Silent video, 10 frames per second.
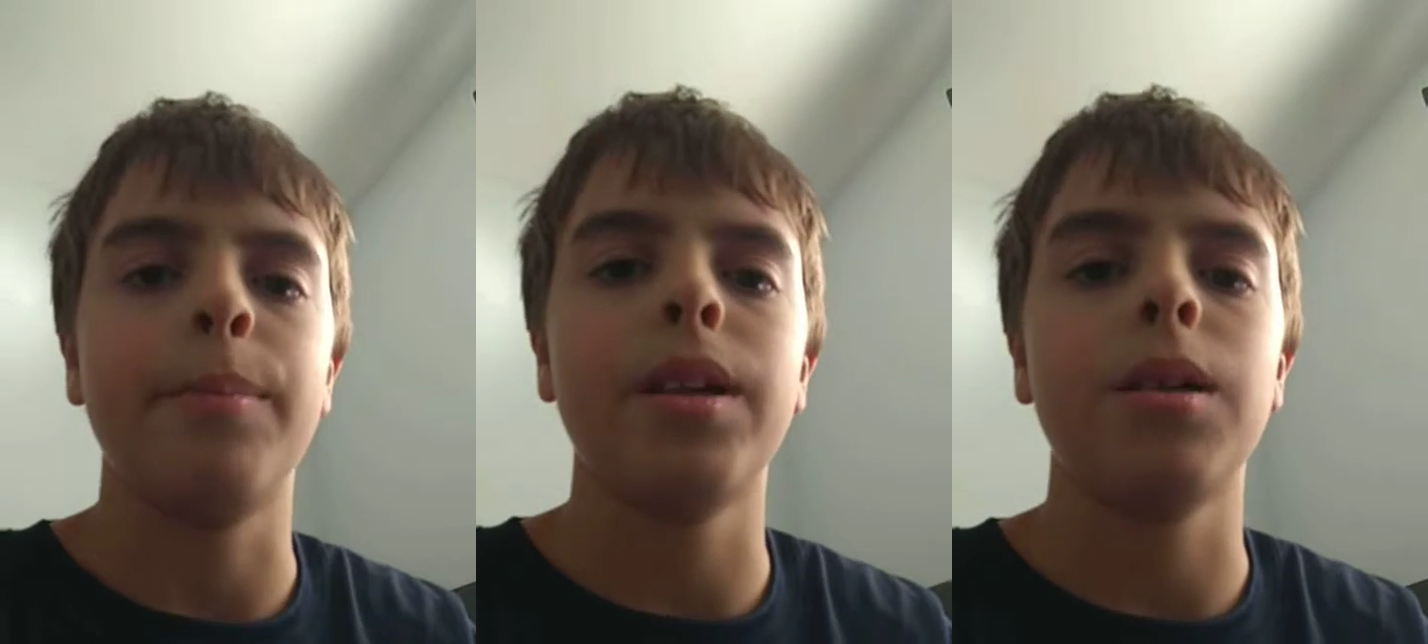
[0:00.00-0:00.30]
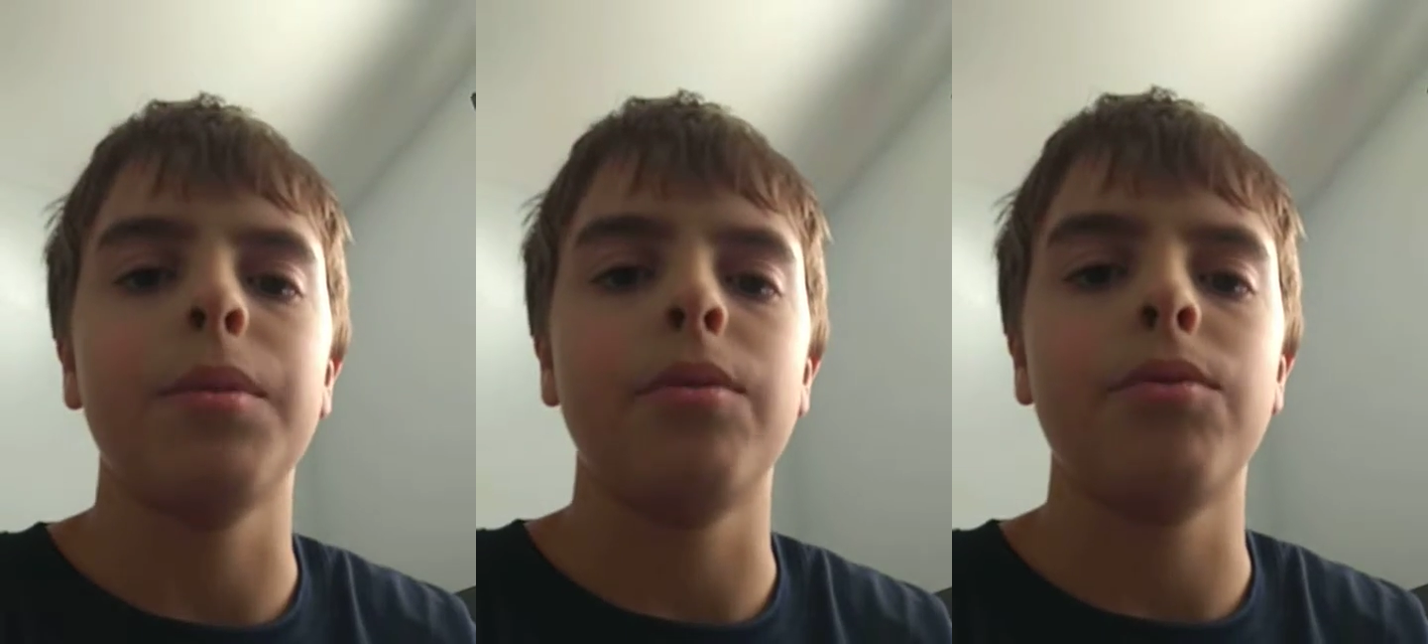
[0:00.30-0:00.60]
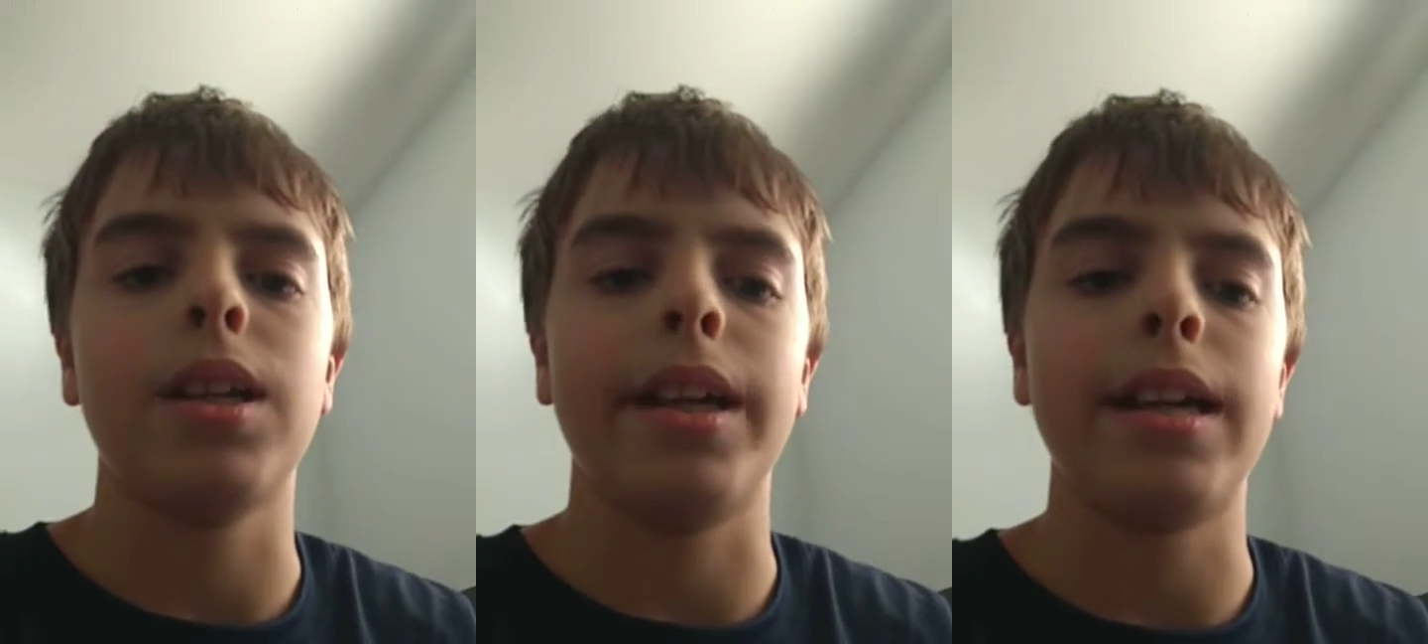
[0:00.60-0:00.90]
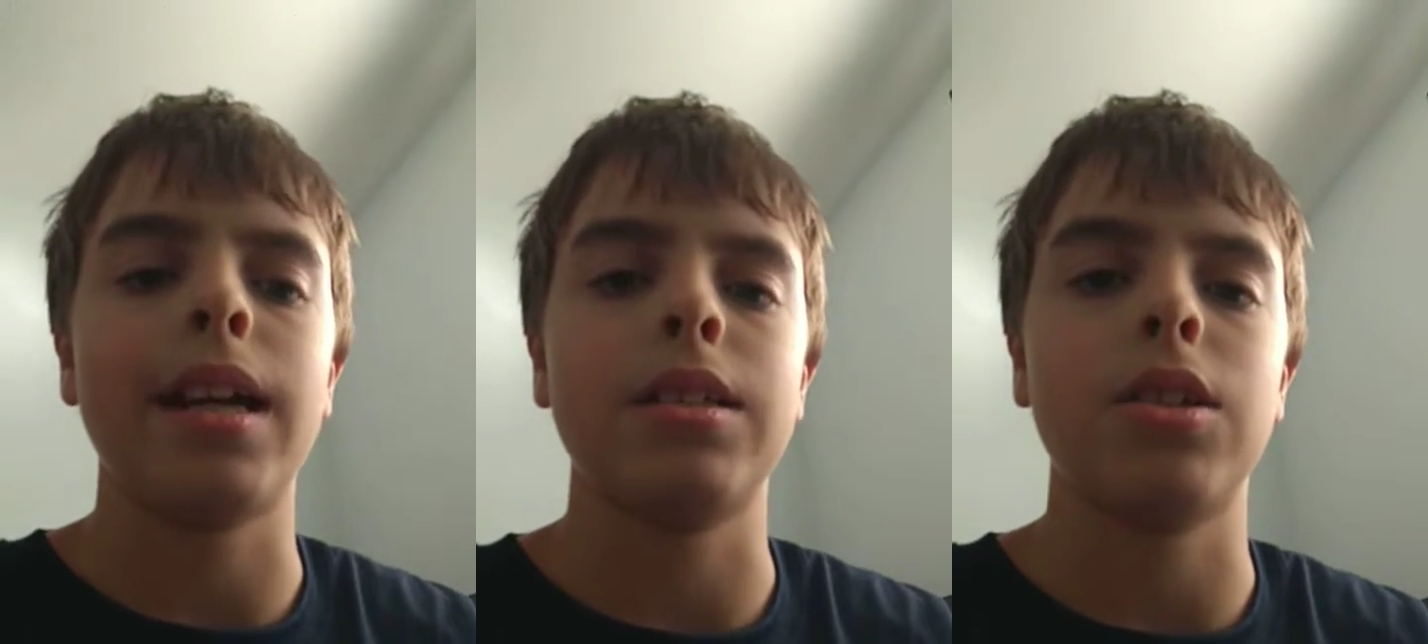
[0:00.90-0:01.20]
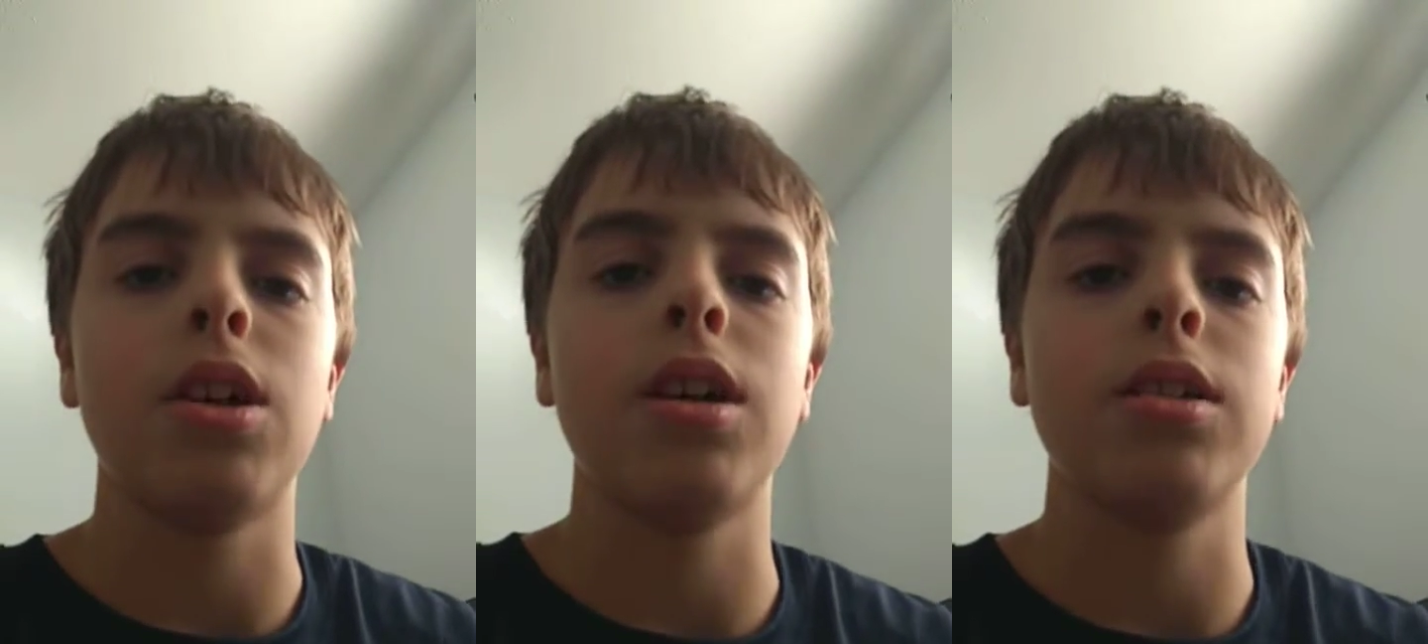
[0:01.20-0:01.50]
bottom of like at
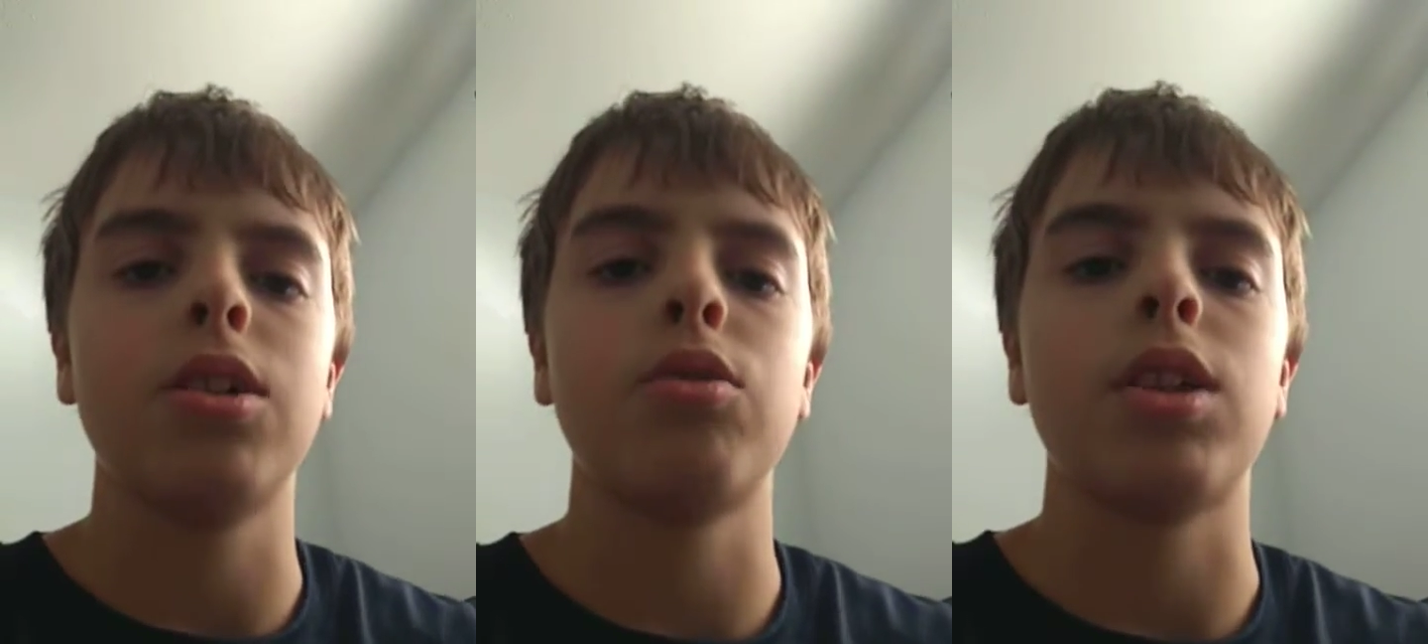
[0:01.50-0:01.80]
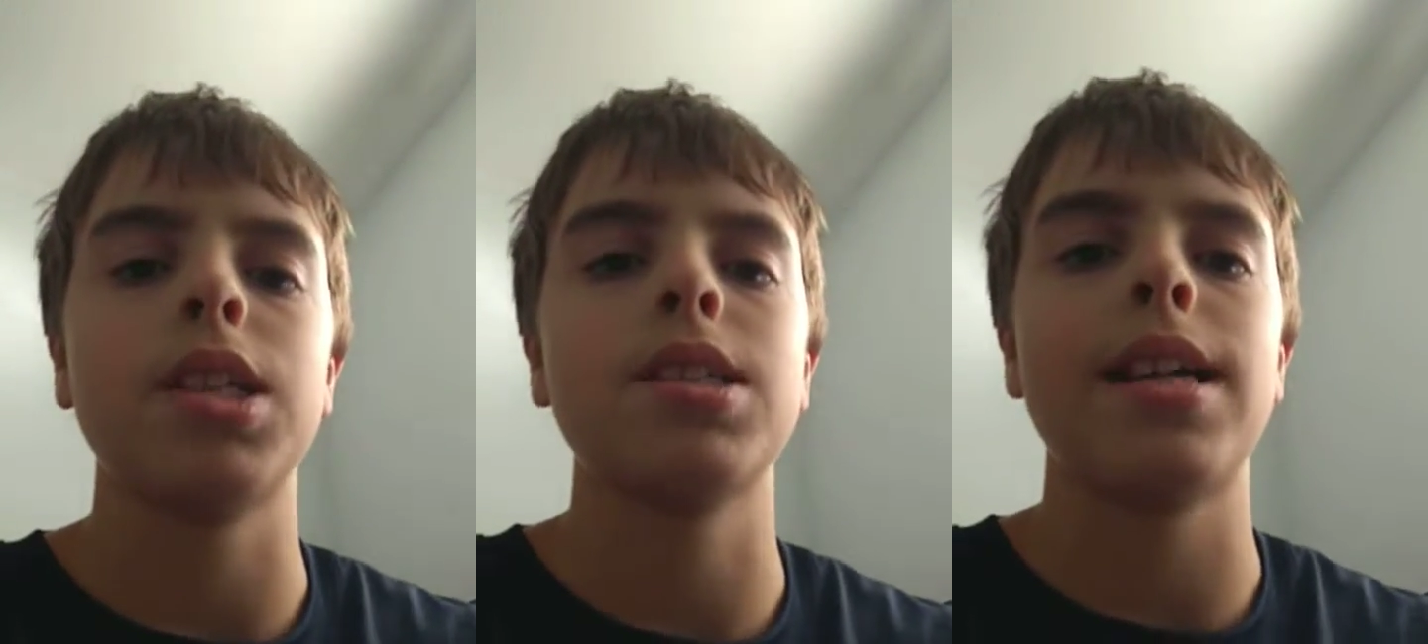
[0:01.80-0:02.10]
the on the crust.